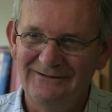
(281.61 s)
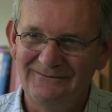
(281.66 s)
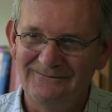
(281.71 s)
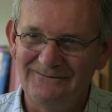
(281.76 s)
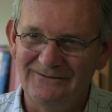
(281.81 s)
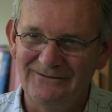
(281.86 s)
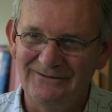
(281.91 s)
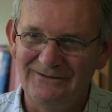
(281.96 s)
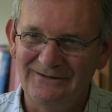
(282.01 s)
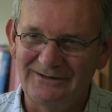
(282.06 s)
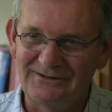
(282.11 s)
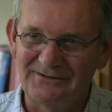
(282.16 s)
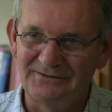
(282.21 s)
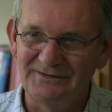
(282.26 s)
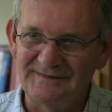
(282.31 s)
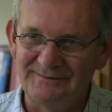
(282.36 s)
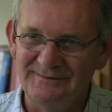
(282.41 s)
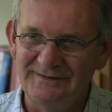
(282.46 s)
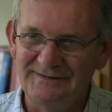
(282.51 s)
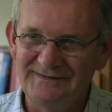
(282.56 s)
for a
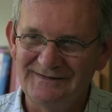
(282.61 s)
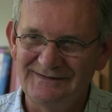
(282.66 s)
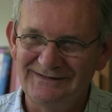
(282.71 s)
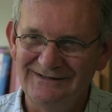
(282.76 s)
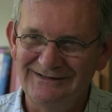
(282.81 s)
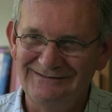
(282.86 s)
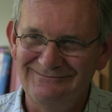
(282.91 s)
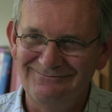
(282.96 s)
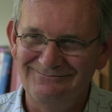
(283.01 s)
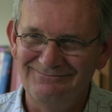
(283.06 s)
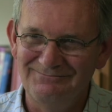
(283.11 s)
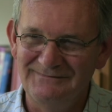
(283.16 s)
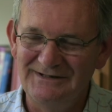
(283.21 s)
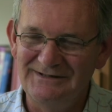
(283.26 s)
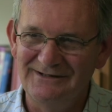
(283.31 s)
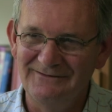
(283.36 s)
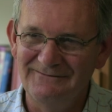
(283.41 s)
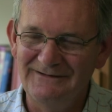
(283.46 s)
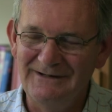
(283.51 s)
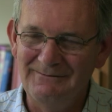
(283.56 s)
Christmas in
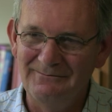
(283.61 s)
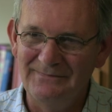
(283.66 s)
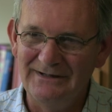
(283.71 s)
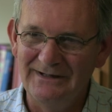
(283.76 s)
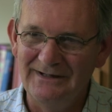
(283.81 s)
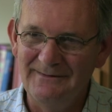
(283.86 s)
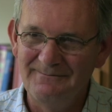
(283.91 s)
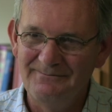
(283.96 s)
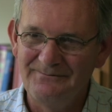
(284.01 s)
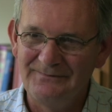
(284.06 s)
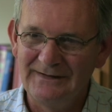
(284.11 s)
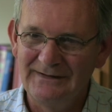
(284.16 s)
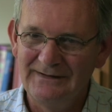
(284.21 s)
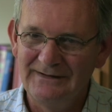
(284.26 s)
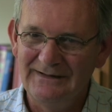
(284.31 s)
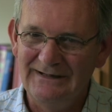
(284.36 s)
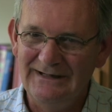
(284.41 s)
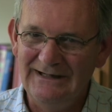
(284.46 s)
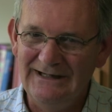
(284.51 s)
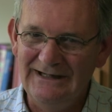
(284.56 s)
mid-November.
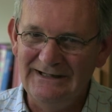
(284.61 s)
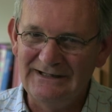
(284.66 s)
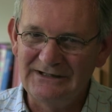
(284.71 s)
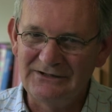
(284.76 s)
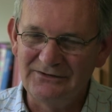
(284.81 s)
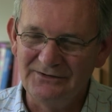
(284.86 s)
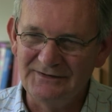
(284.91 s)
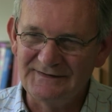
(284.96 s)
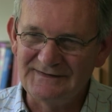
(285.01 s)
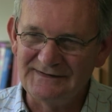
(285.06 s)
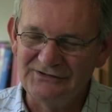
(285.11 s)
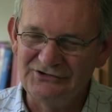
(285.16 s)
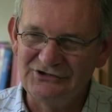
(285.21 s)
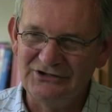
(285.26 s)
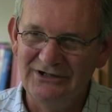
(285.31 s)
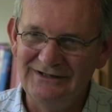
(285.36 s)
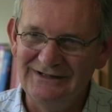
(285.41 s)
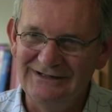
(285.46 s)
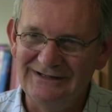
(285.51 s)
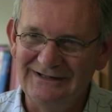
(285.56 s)
And of course, a
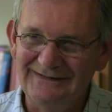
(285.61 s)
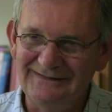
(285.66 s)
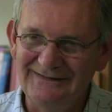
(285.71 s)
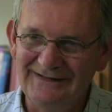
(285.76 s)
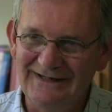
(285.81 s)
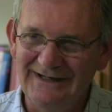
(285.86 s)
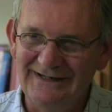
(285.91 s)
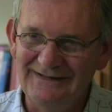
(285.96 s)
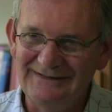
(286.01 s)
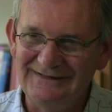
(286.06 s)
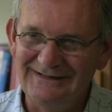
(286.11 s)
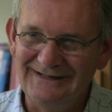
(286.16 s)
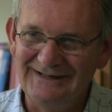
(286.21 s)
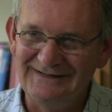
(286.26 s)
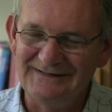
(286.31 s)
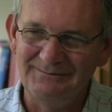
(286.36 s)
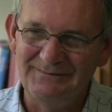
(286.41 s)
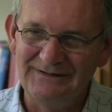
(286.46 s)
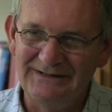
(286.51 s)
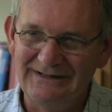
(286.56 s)
journey like that
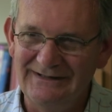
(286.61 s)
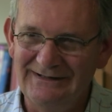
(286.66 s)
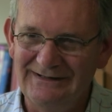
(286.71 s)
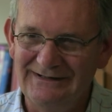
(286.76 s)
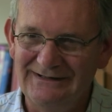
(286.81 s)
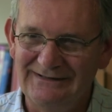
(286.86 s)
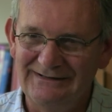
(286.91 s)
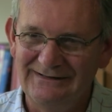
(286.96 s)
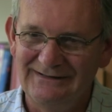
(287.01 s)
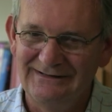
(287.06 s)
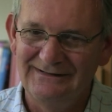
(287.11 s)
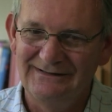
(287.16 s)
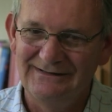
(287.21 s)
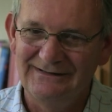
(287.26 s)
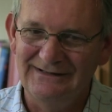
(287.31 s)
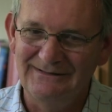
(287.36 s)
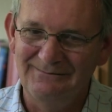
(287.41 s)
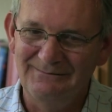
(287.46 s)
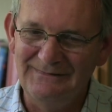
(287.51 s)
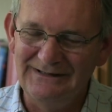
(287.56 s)
has a beginning,
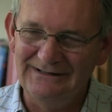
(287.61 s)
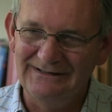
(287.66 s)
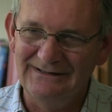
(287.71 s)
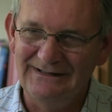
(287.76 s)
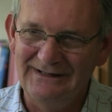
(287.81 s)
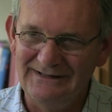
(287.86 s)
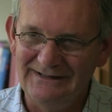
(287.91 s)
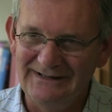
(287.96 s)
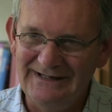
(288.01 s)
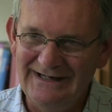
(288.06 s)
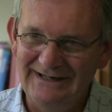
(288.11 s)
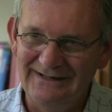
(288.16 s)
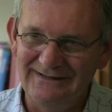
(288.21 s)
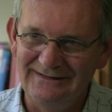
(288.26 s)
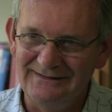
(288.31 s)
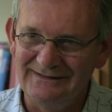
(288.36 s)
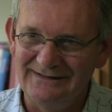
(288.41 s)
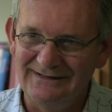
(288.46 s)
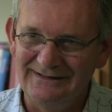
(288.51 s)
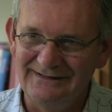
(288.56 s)
a middle and an
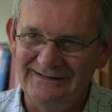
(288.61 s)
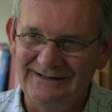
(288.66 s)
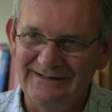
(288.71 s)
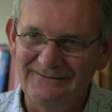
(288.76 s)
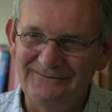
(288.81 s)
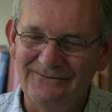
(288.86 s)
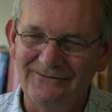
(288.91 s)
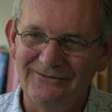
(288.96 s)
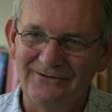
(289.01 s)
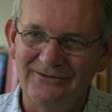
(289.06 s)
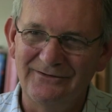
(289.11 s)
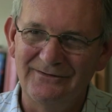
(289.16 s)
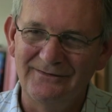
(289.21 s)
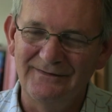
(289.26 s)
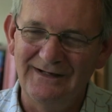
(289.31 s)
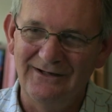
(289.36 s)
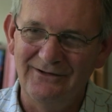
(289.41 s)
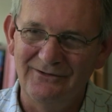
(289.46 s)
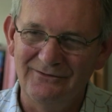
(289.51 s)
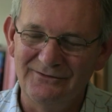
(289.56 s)
end. And therefore,
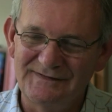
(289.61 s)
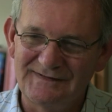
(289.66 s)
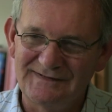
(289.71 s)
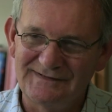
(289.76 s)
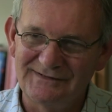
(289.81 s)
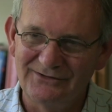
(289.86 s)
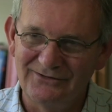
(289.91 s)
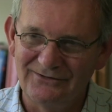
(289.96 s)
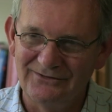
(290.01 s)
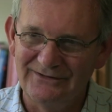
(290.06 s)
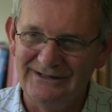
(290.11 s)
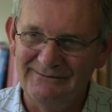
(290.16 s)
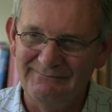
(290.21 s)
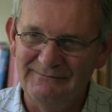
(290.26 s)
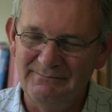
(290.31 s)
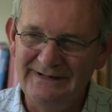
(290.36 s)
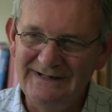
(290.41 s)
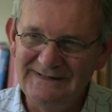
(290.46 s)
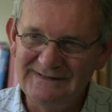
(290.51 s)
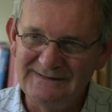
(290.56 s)
the whole story and
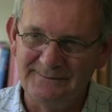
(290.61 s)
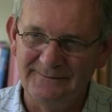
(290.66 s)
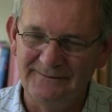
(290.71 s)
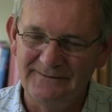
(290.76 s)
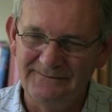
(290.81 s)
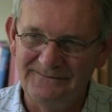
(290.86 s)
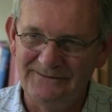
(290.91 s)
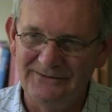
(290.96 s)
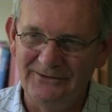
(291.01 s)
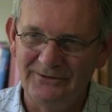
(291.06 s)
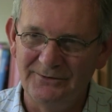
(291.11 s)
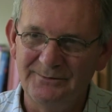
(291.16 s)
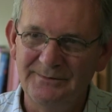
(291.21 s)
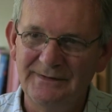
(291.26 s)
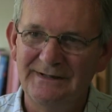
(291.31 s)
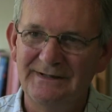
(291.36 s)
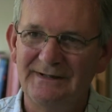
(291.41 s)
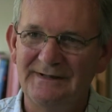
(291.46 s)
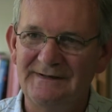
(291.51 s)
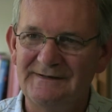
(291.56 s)
momentum of the film
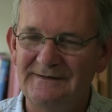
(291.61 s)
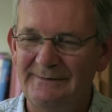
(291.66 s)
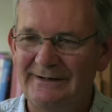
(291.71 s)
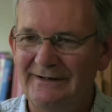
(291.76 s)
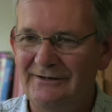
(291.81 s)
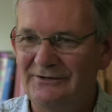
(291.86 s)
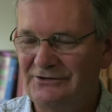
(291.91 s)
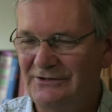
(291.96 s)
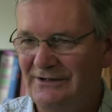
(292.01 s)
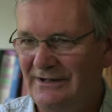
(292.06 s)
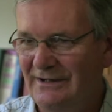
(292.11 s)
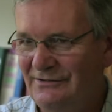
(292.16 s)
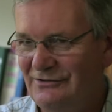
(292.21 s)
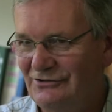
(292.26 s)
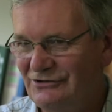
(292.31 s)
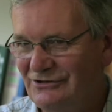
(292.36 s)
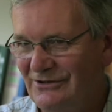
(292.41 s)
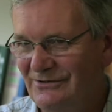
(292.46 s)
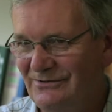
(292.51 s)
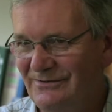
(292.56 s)
is about trying to
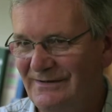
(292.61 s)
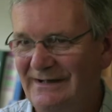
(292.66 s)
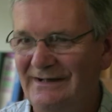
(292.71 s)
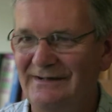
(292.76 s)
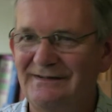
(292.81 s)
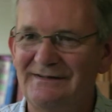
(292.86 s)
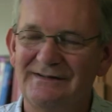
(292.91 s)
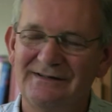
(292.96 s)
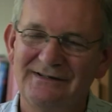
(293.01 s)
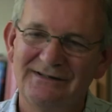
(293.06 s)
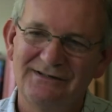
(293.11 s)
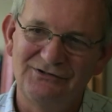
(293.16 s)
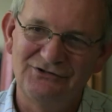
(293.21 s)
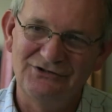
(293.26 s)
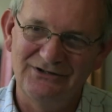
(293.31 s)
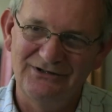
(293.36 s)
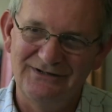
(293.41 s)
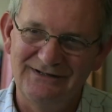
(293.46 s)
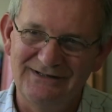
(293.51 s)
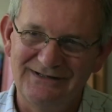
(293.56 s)
show that
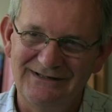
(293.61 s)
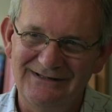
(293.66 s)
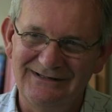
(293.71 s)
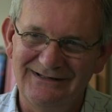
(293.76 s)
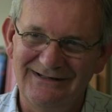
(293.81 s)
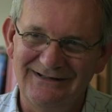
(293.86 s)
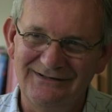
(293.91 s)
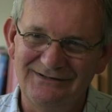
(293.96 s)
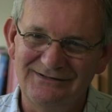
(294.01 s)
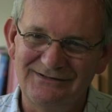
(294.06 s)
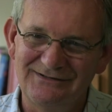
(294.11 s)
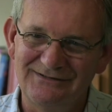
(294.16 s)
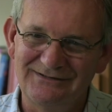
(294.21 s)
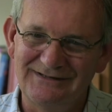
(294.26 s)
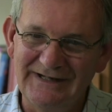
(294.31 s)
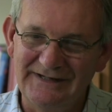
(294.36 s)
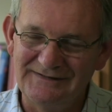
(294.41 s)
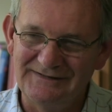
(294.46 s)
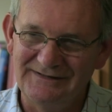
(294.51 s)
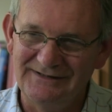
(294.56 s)
journey and to
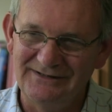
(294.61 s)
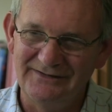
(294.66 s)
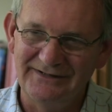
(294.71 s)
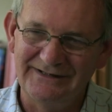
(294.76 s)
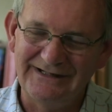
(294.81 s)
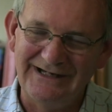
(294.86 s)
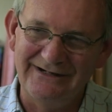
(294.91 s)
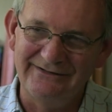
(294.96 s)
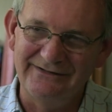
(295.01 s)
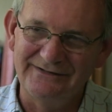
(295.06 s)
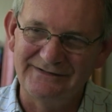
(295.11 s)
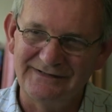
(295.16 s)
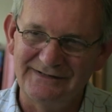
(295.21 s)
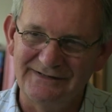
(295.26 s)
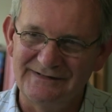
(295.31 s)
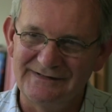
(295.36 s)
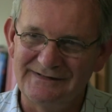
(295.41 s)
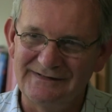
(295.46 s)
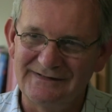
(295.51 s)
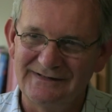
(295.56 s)
get to know the
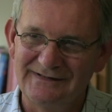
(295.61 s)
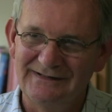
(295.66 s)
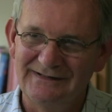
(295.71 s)
characters,